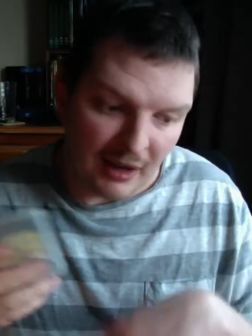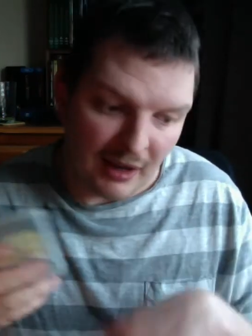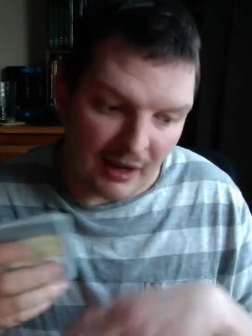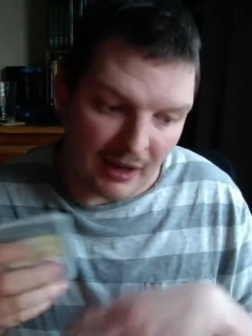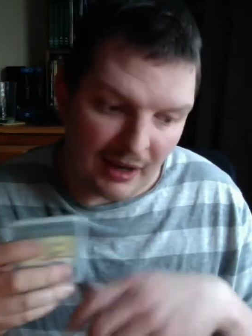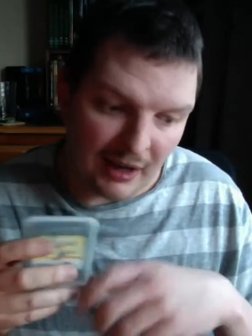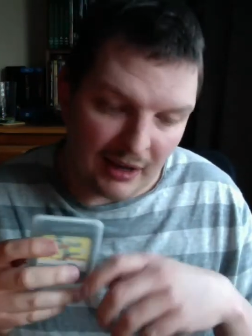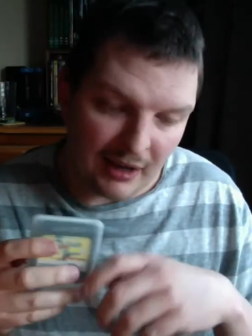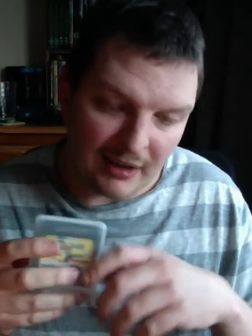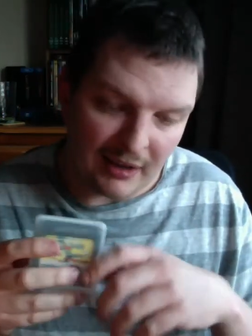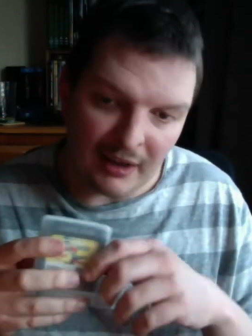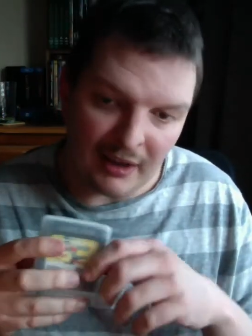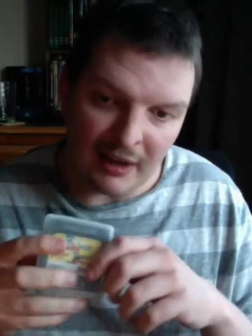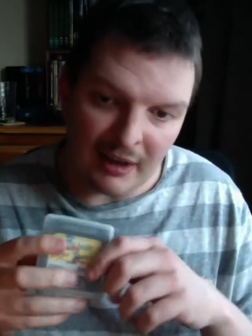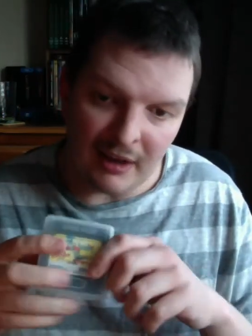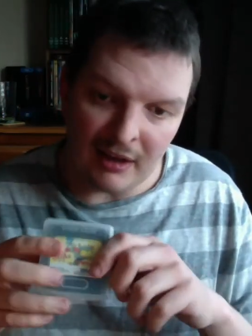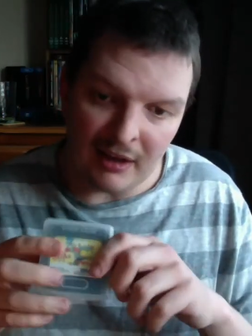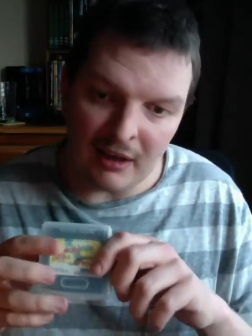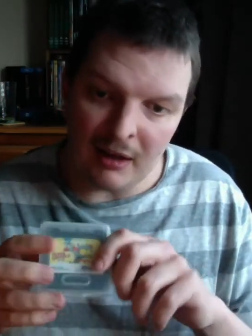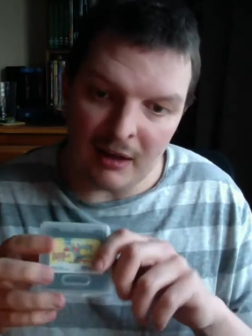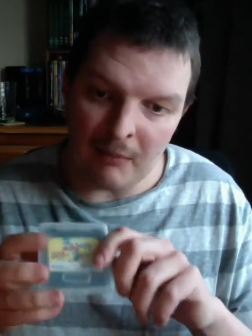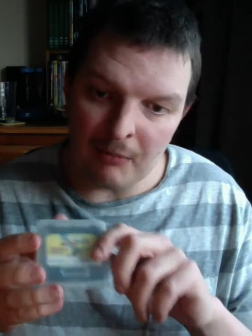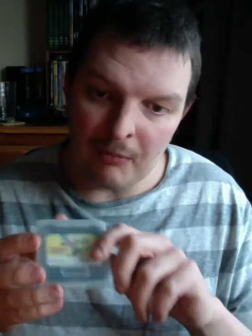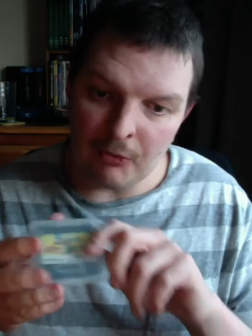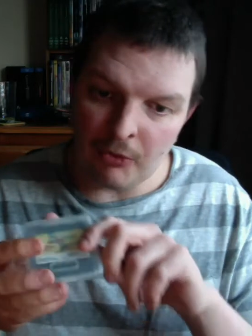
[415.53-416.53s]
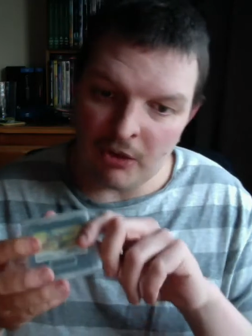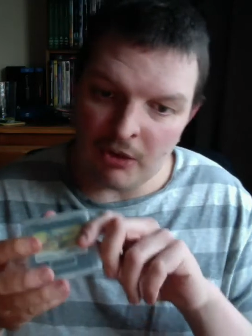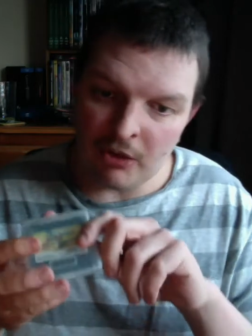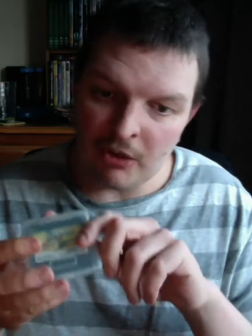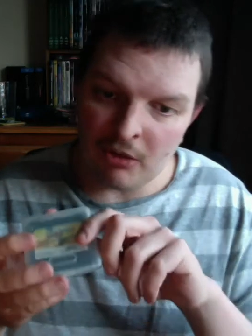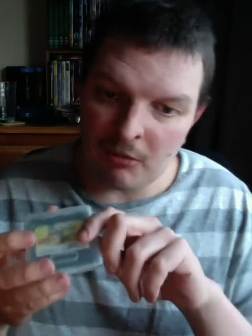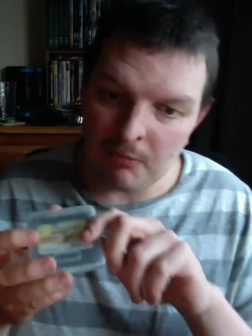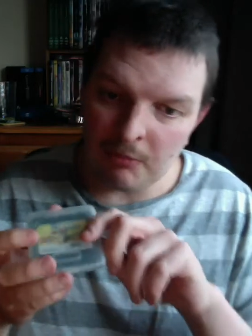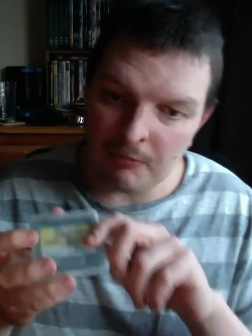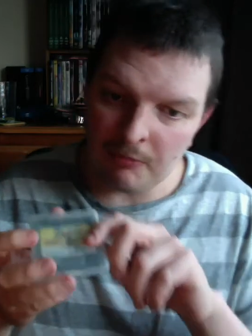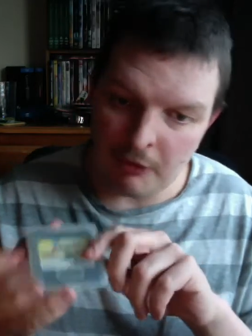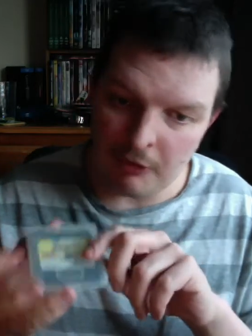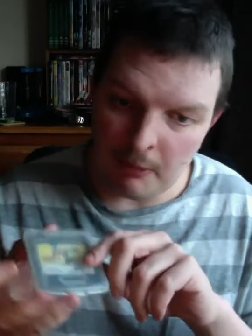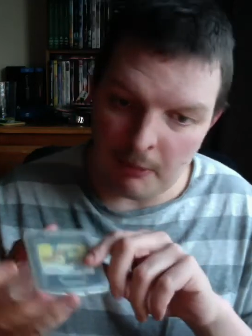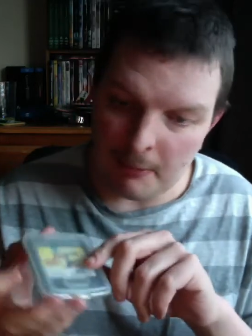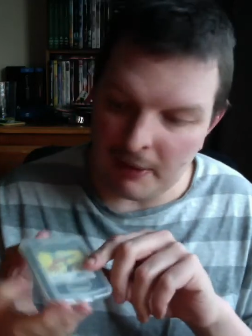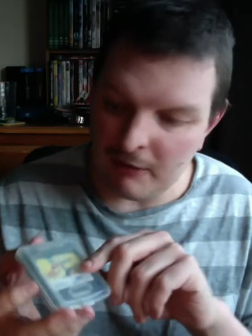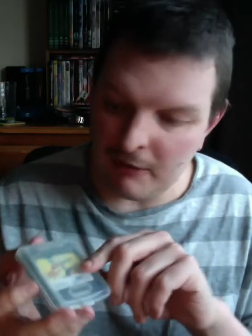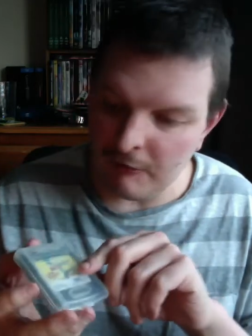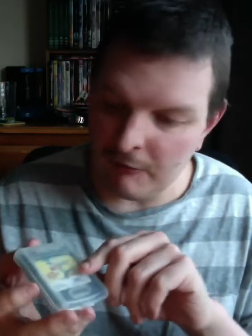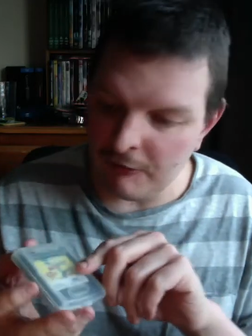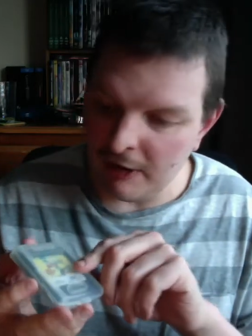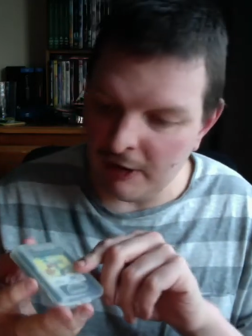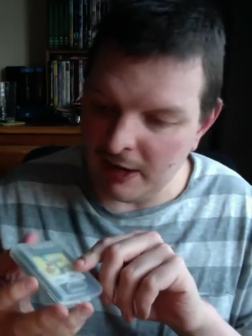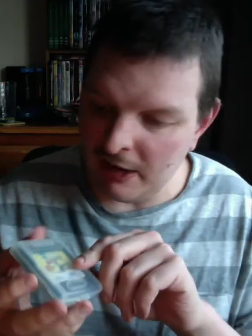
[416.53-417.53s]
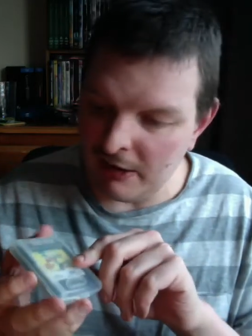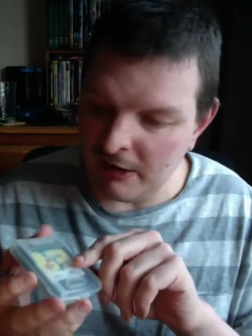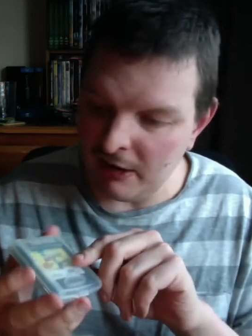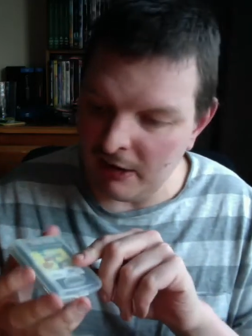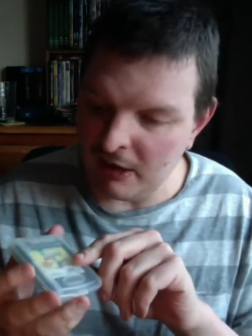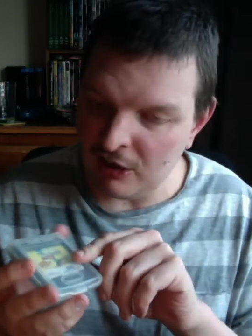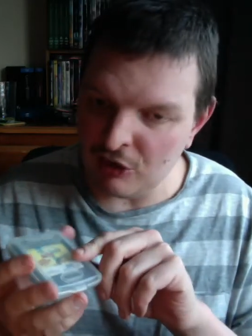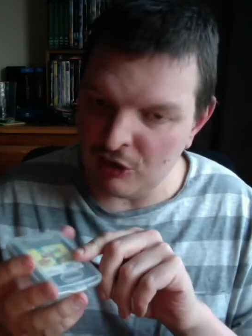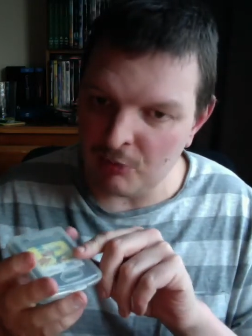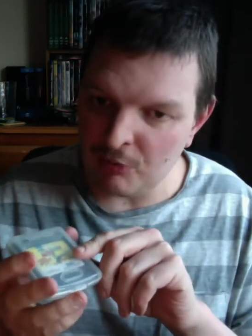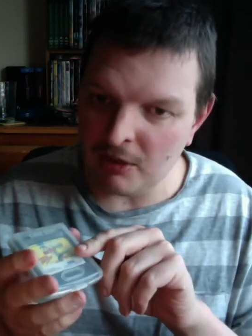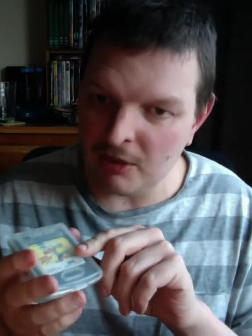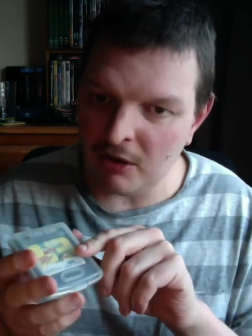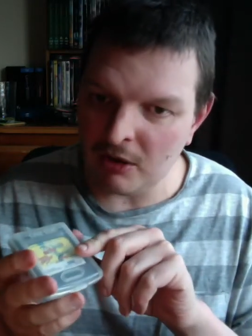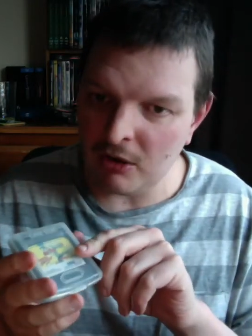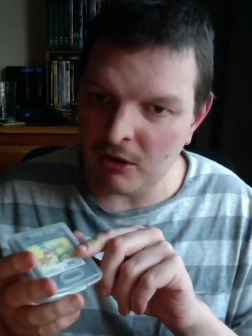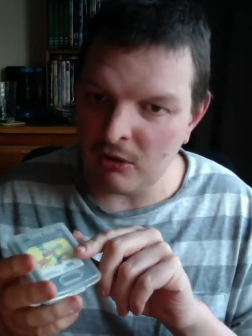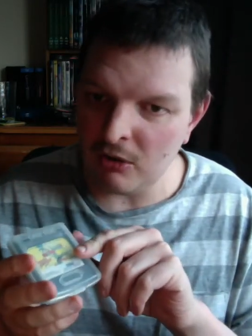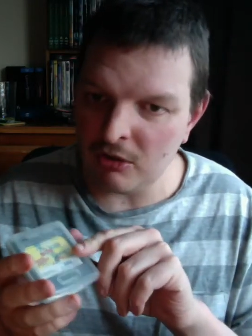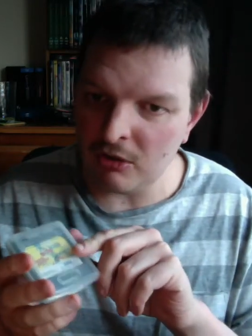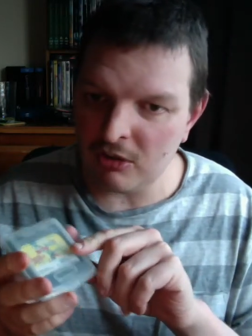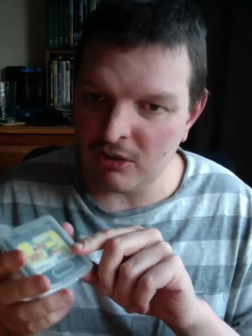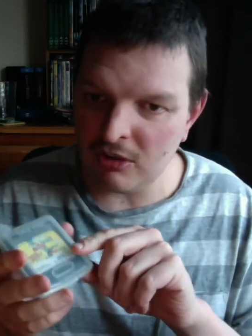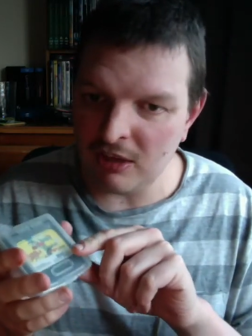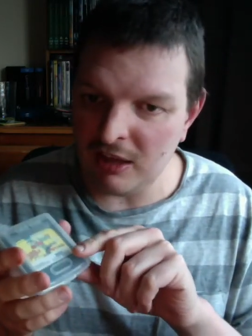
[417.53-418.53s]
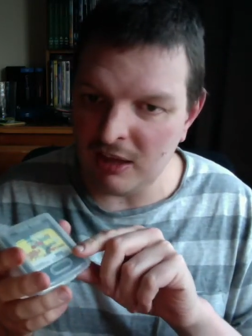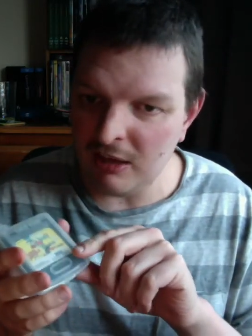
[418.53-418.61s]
The reason for it being rare is because